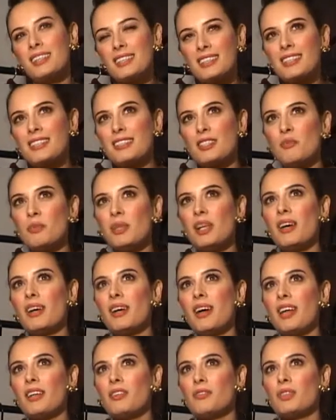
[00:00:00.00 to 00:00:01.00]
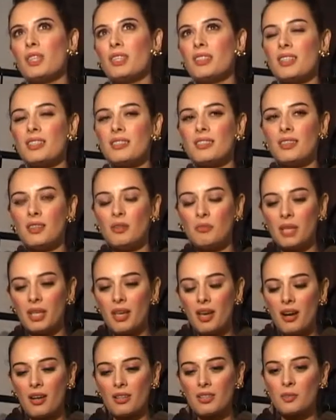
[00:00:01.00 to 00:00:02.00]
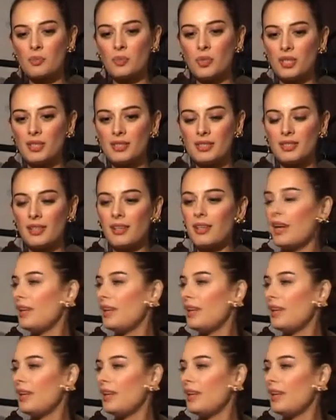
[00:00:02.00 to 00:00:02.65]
it's a similar kind of thing that uh, my character brings